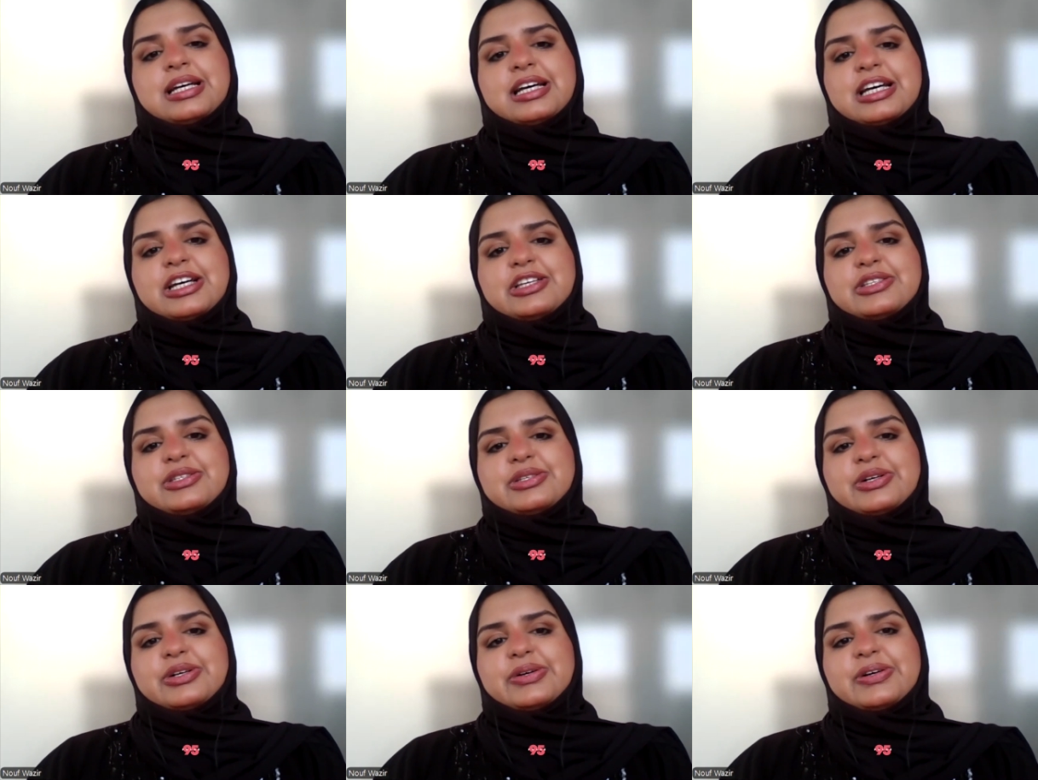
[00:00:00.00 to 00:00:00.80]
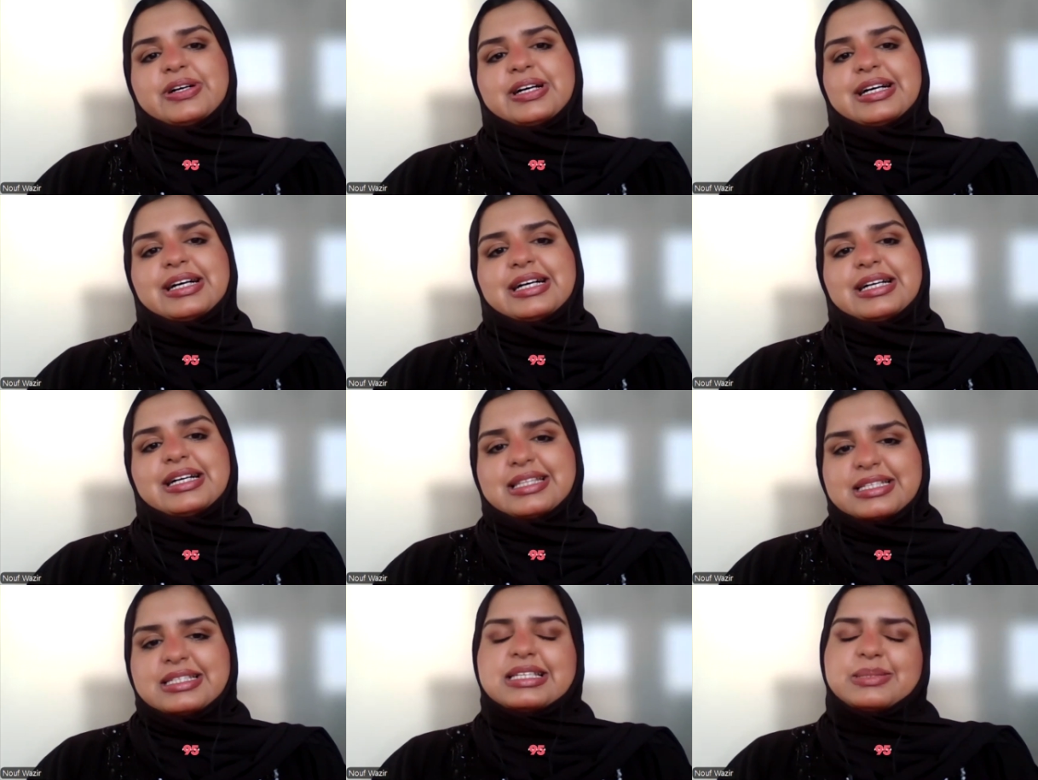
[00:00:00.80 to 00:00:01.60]
Mm. So uh,
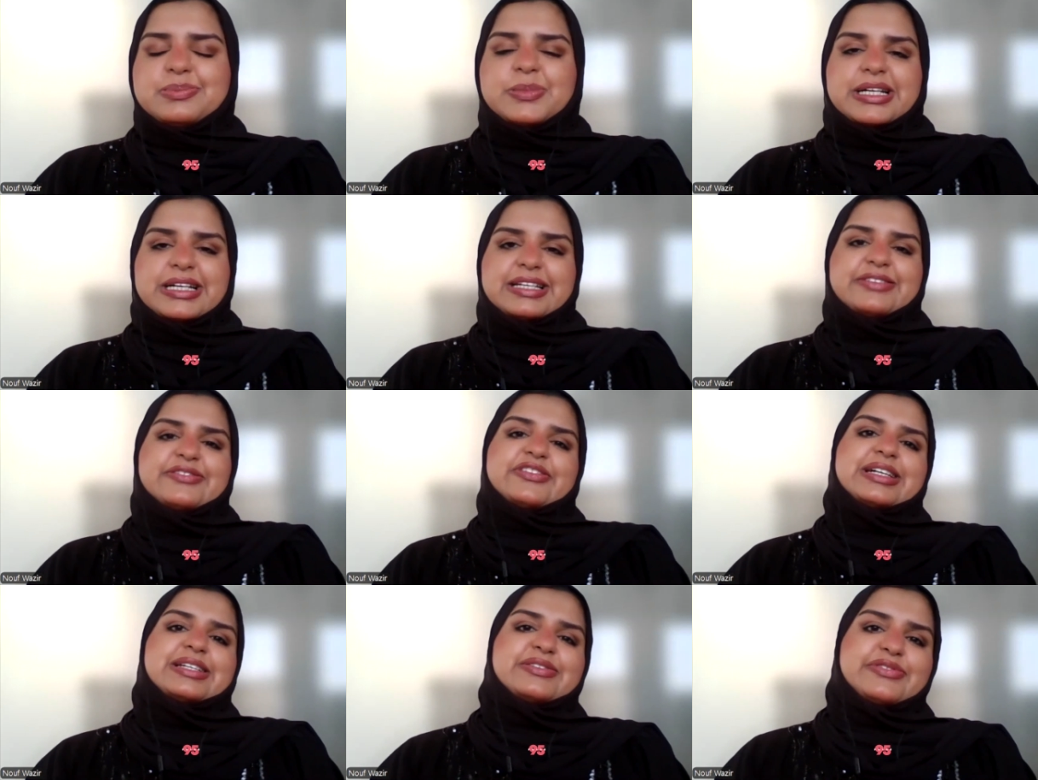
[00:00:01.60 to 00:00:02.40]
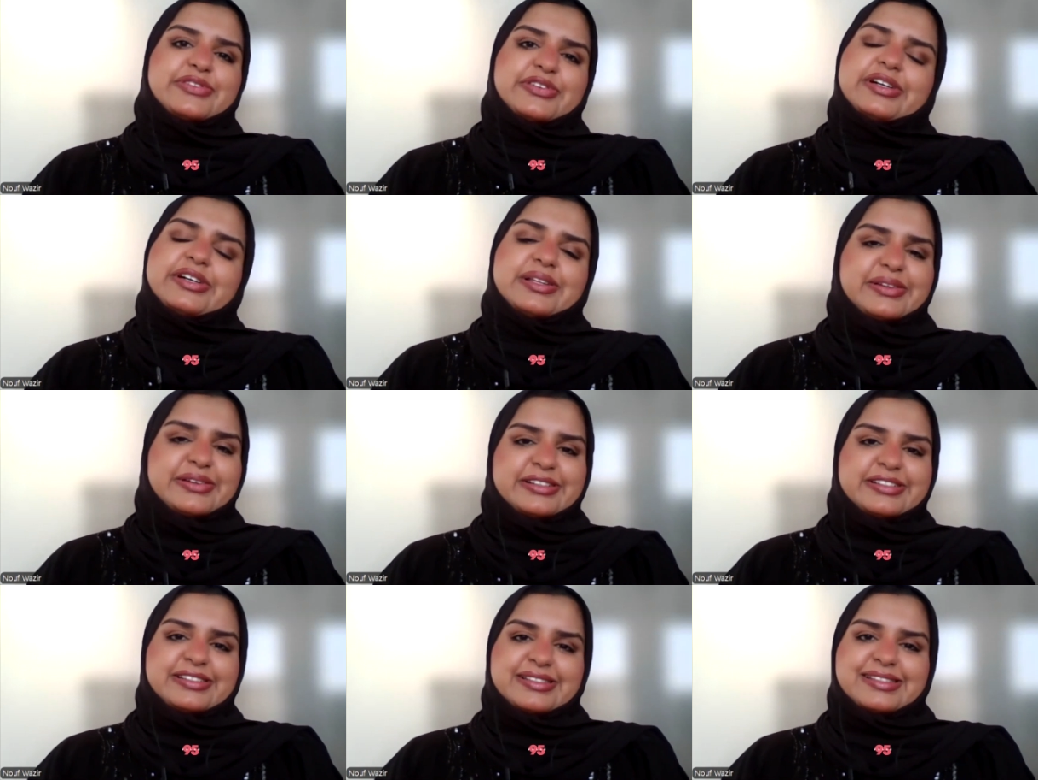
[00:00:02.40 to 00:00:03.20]
this is my advice for all the
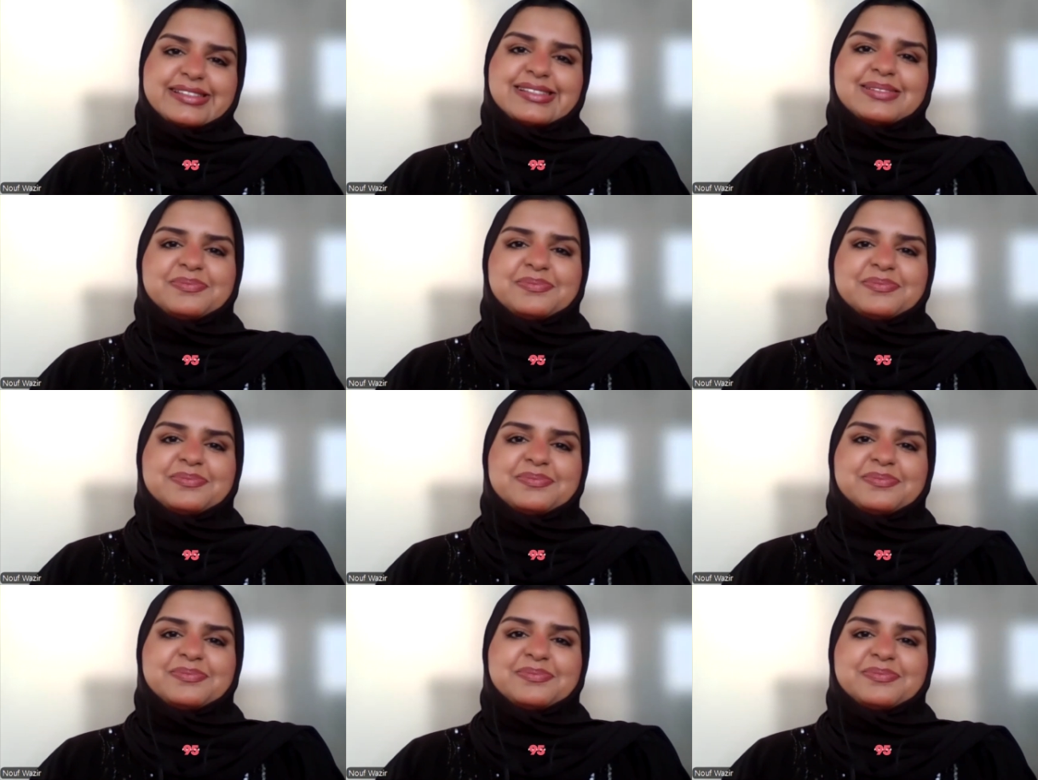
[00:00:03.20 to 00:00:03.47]
girls.